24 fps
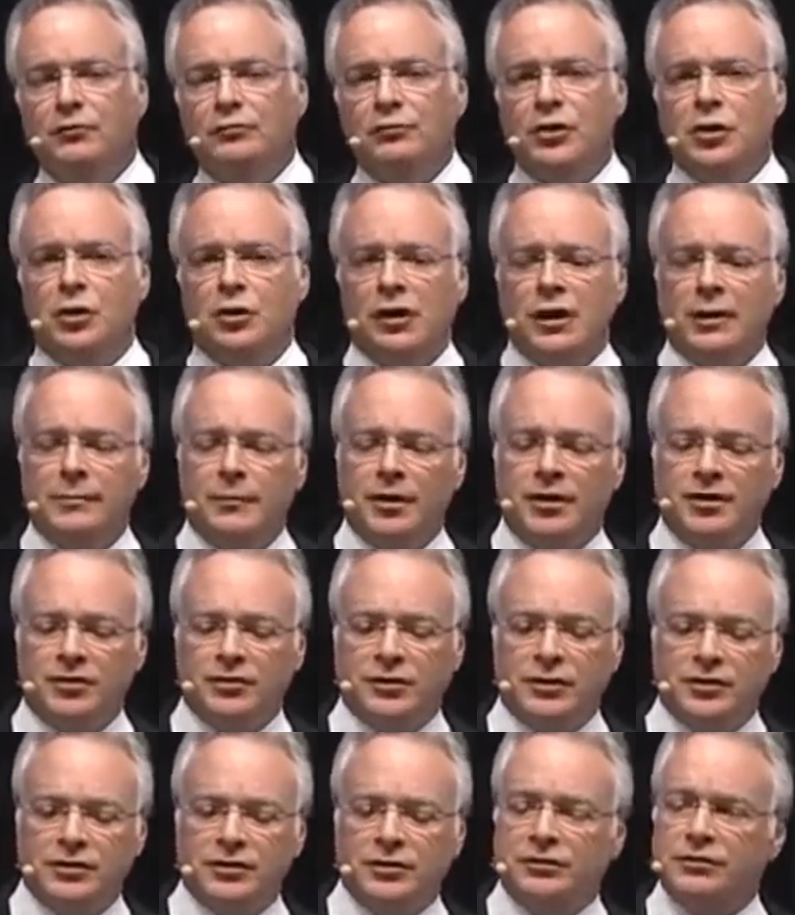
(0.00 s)
Regarding
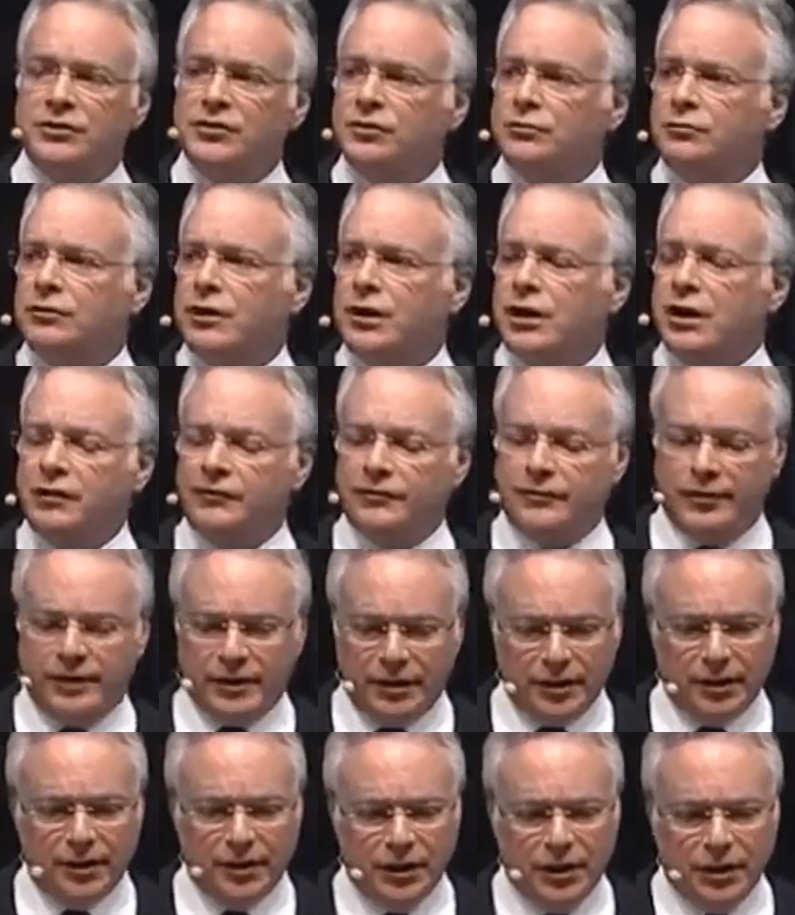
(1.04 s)
muscle endurance and recovery,